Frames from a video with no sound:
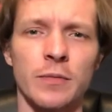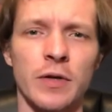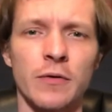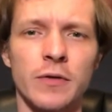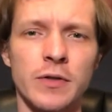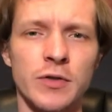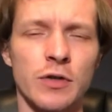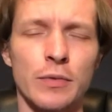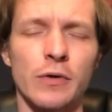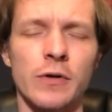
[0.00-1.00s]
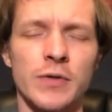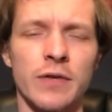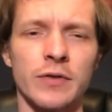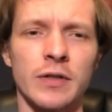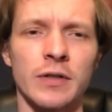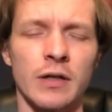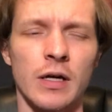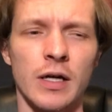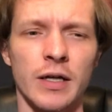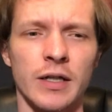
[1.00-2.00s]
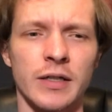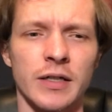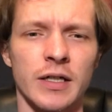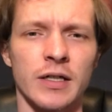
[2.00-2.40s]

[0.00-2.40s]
They were the distributors of it, and